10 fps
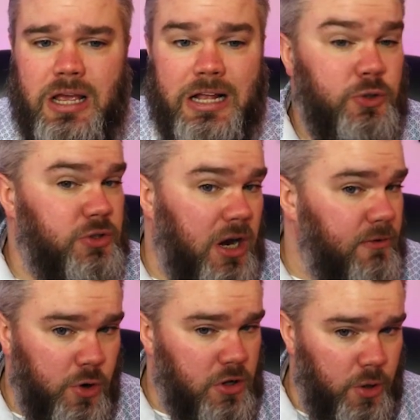And so it's not a
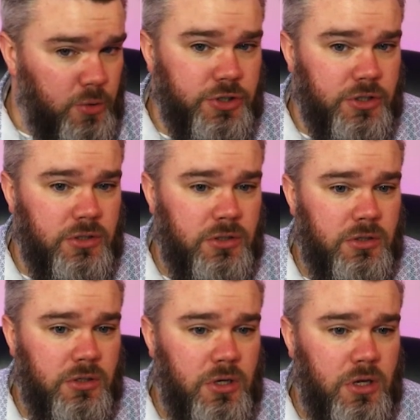foreclosure.
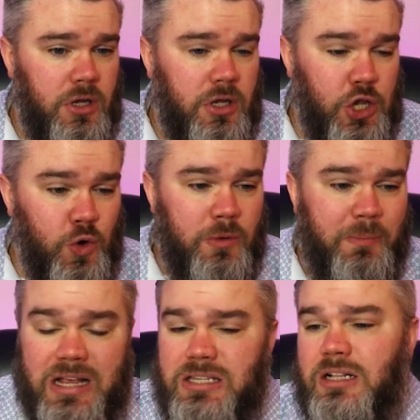You would
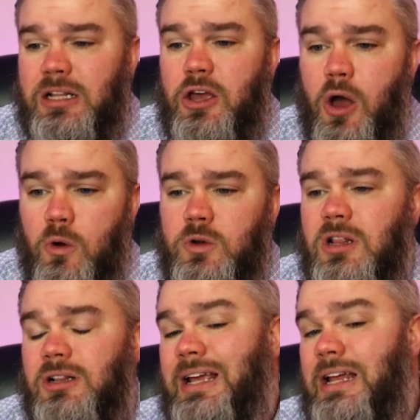basically go to
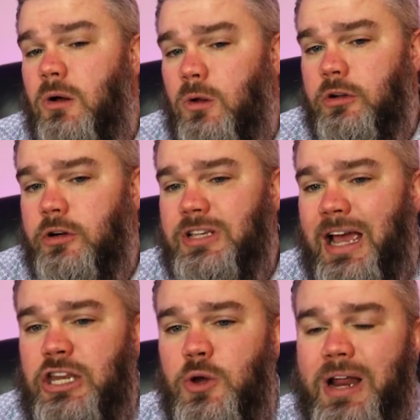the lien holders
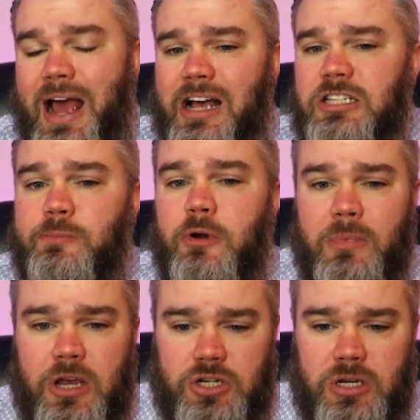and you would ask
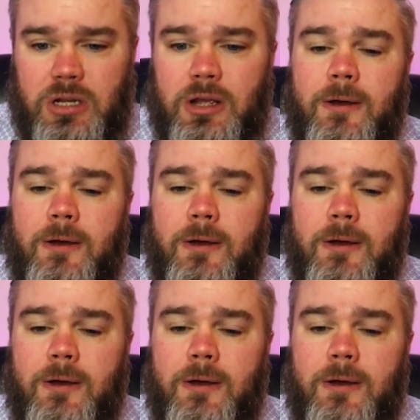permission.